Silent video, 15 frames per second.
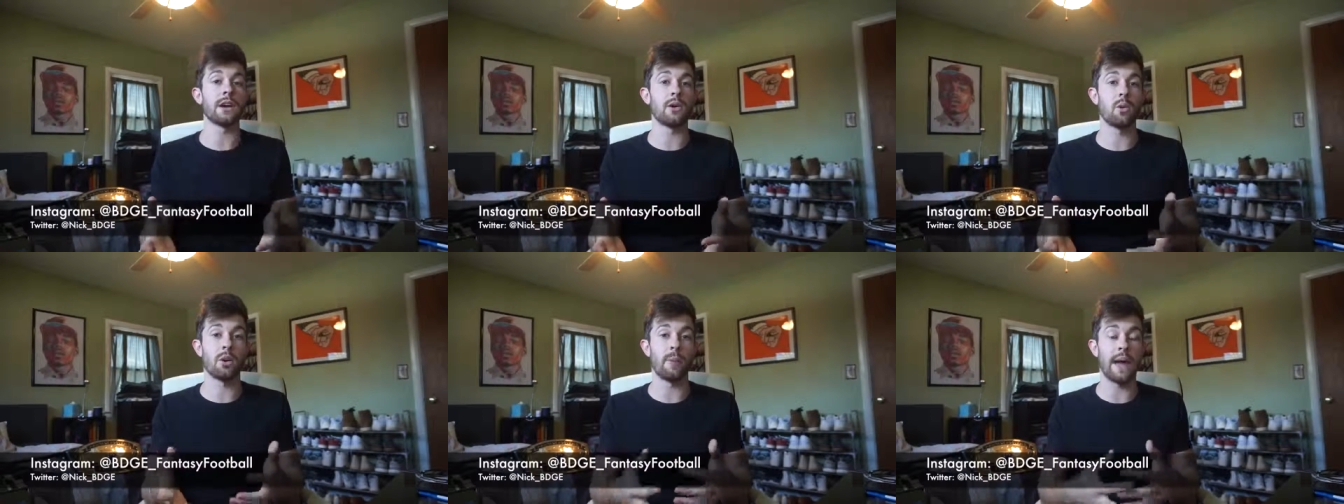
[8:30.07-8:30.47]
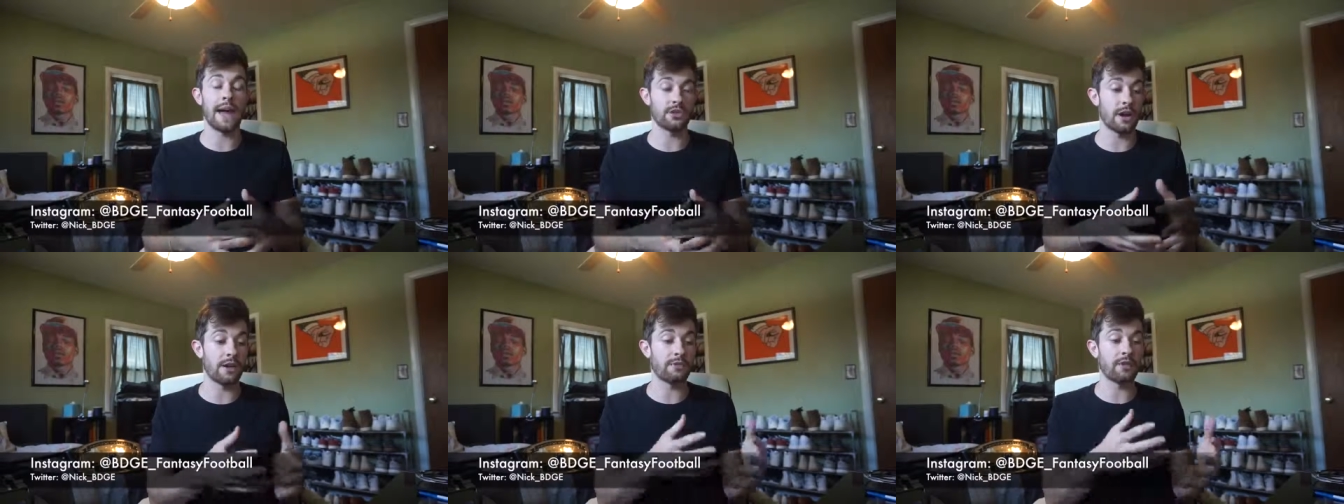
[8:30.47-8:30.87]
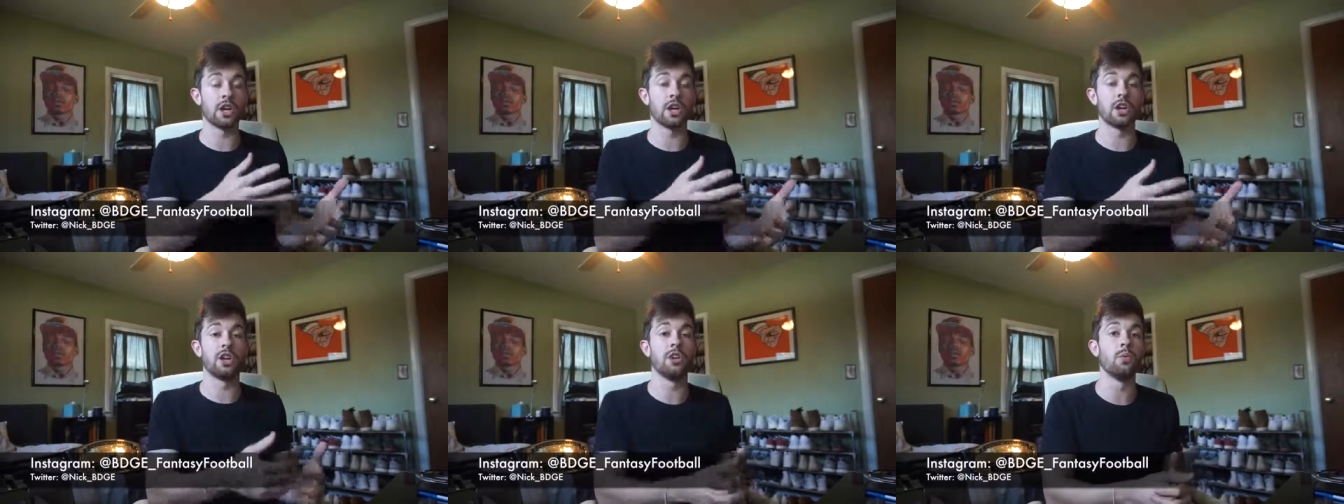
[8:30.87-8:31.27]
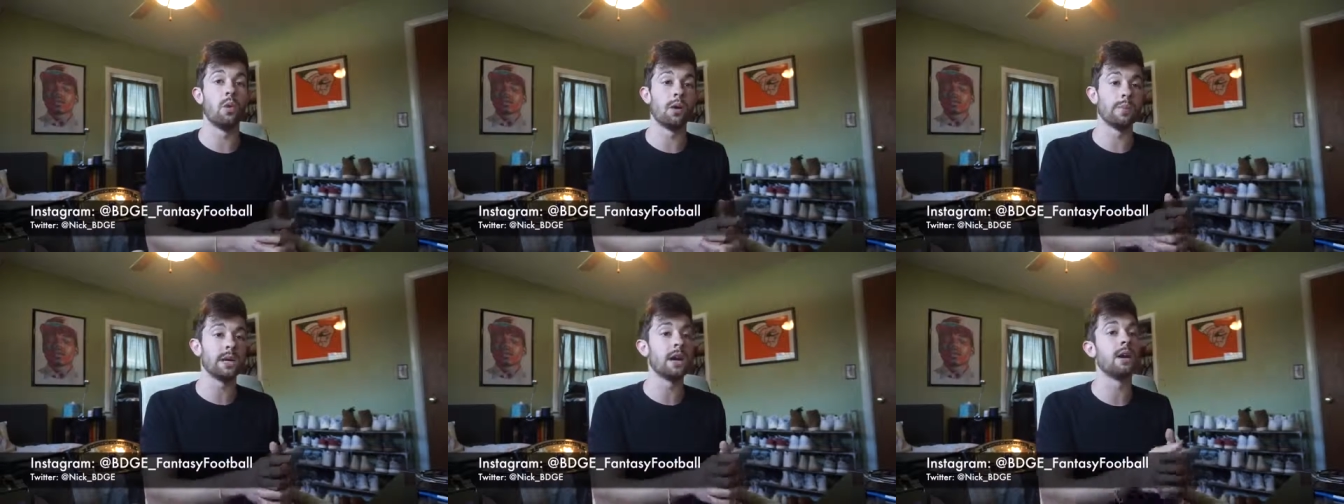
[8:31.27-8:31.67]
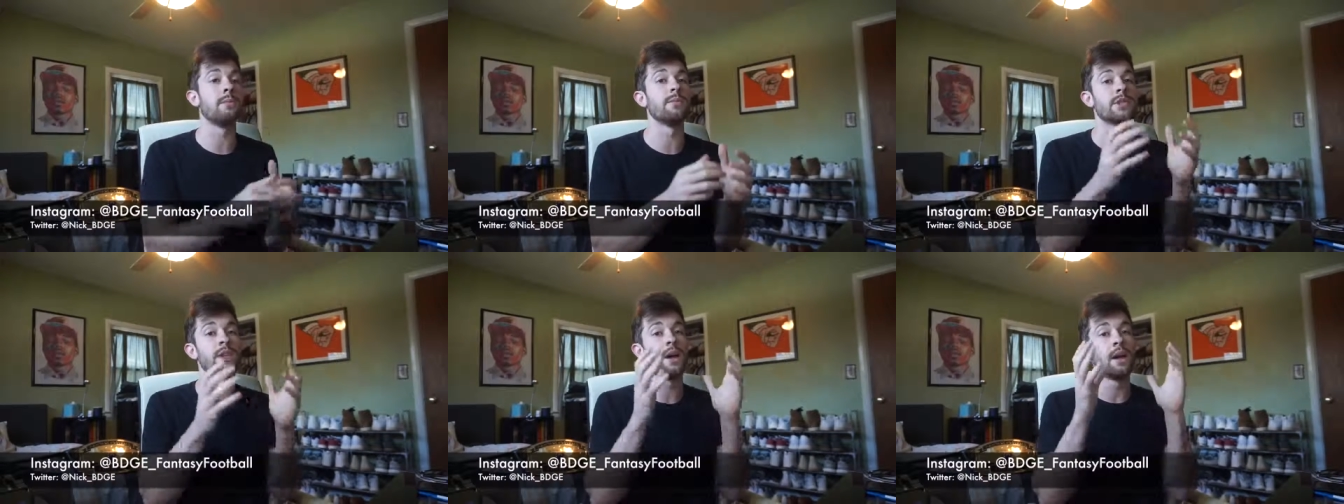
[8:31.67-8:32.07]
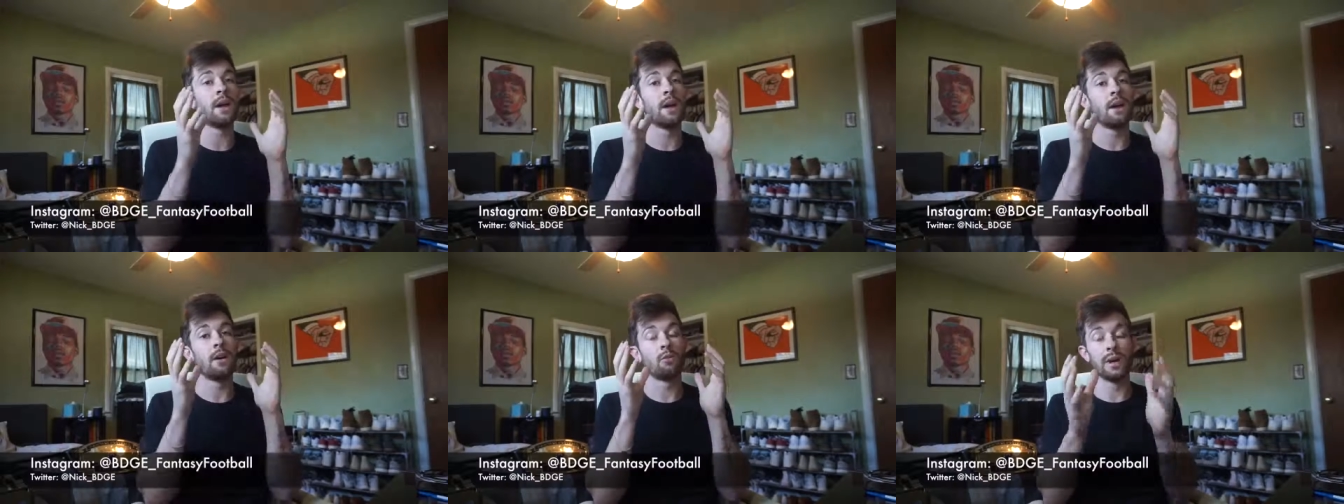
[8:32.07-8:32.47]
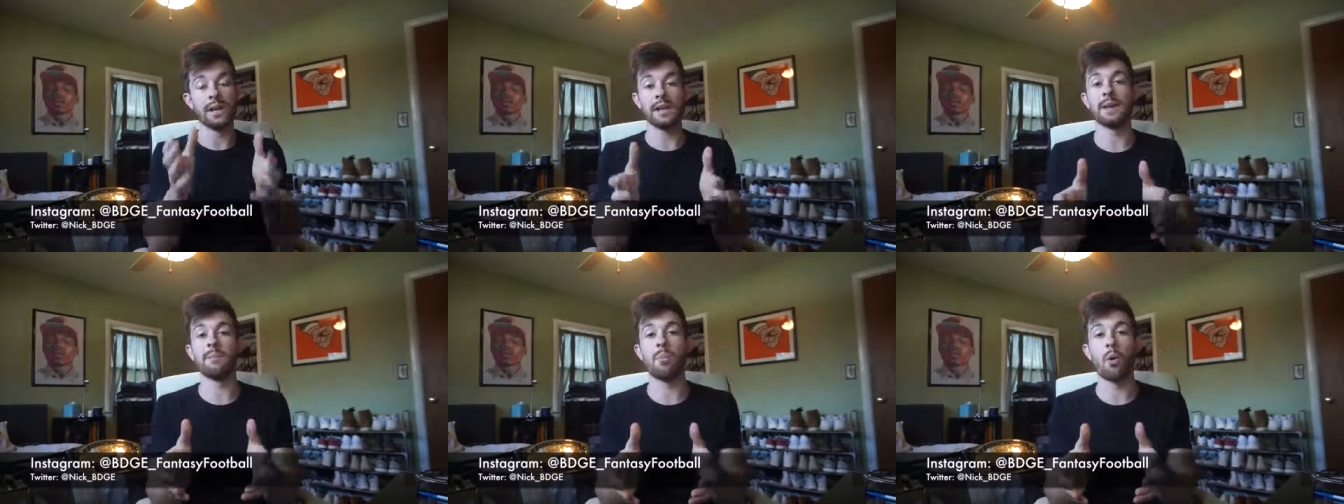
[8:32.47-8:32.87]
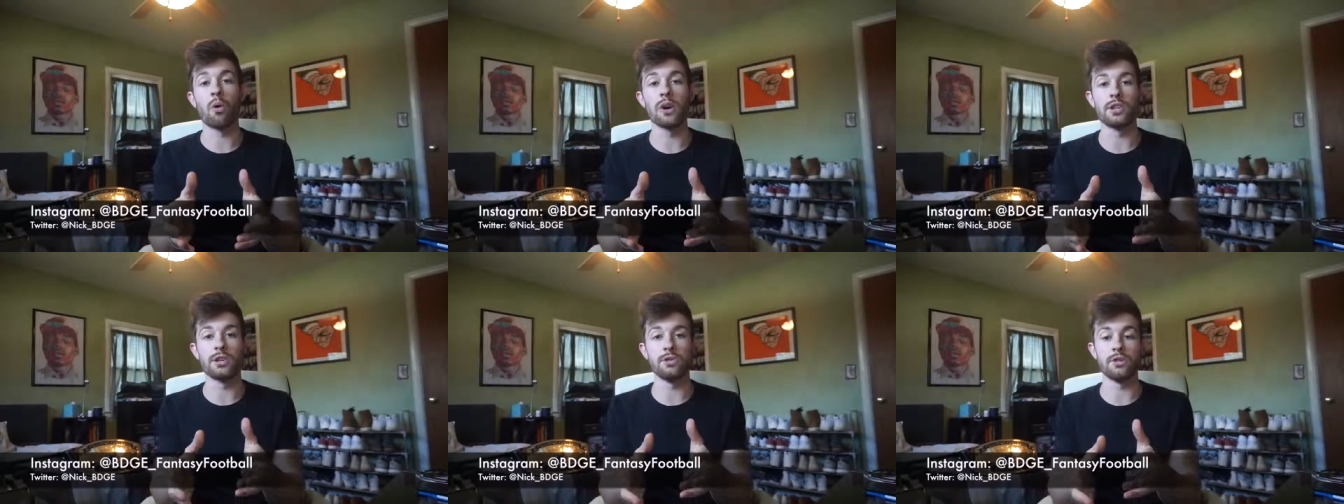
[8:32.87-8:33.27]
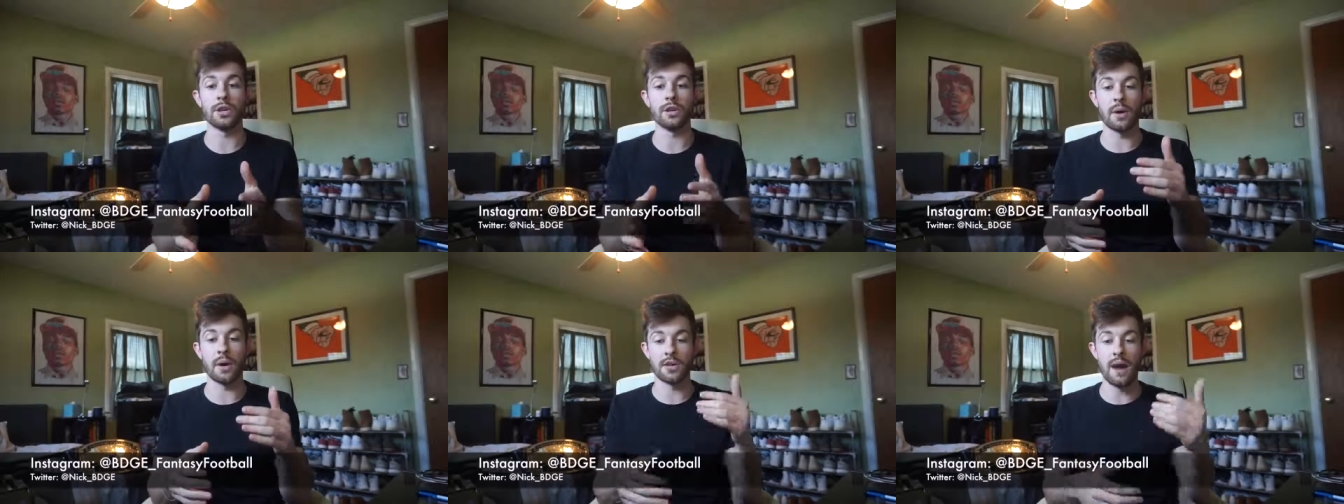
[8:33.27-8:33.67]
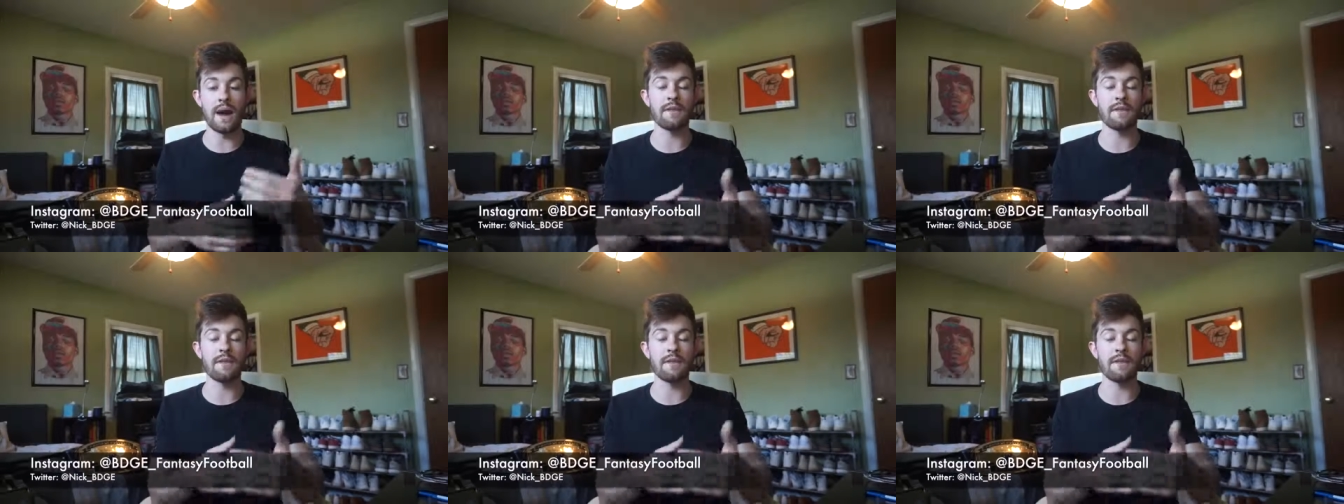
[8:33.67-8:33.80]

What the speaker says: a quarterback, drafting a good one, becomes really important to you, and you